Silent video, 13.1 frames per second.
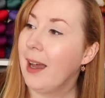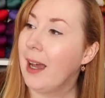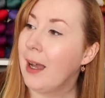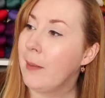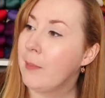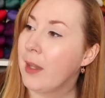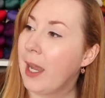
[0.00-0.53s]

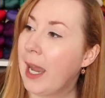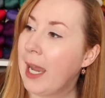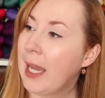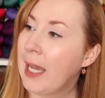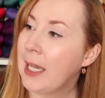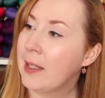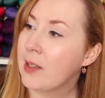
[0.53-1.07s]

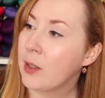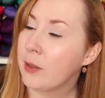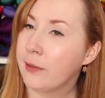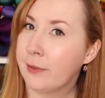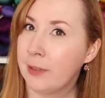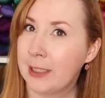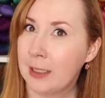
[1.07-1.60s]
A sort
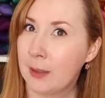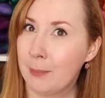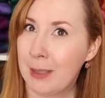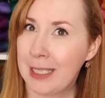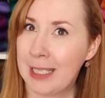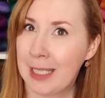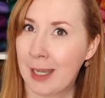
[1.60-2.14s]
of little
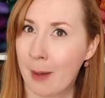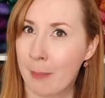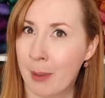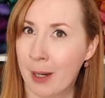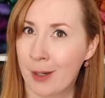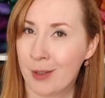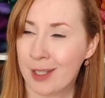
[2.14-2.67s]
mini
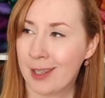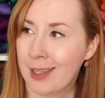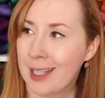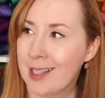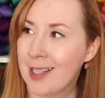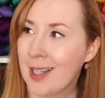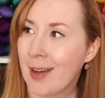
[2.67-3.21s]
about
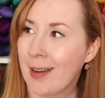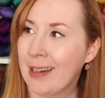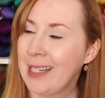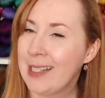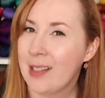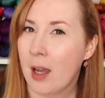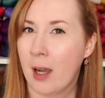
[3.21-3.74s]
this
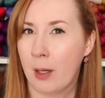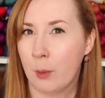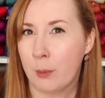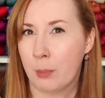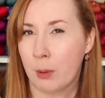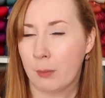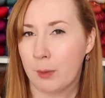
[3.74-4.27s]
size, I
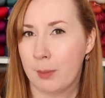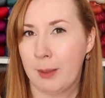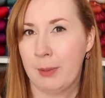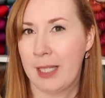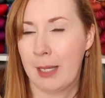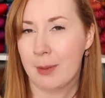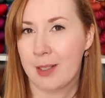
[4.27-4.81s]
would probably
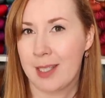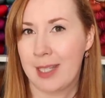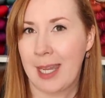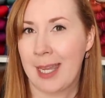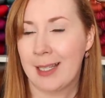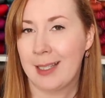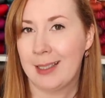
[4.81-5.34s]
be able to
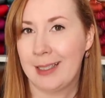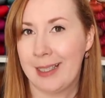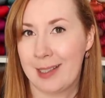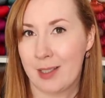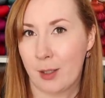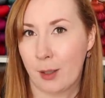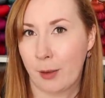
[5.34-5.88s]
get at
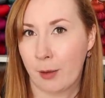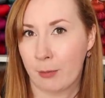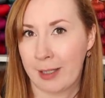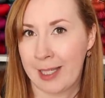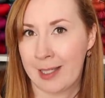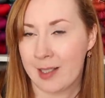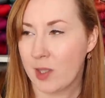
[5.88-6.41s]
least
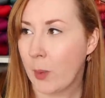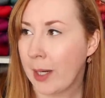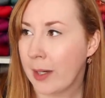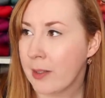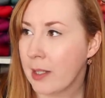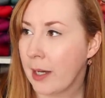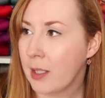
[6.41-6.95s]
3
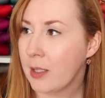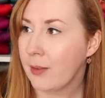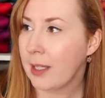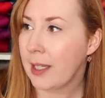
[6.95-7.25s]
squares out of